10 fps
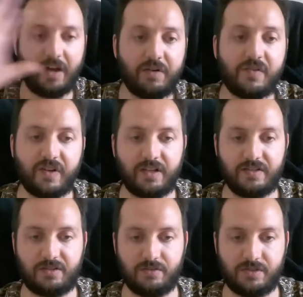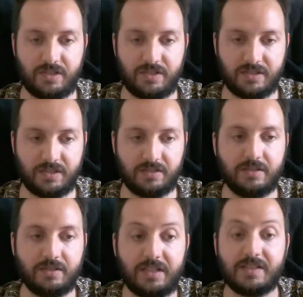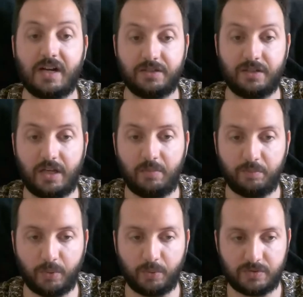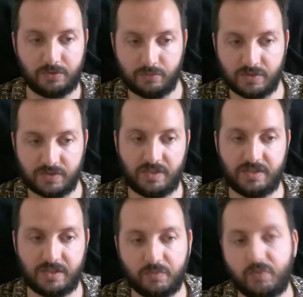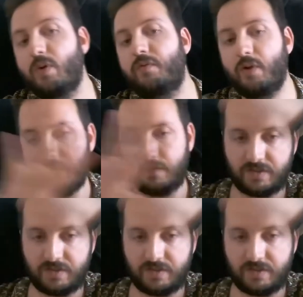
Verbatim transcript: everything is consistent, these are the inputs to the system to evolve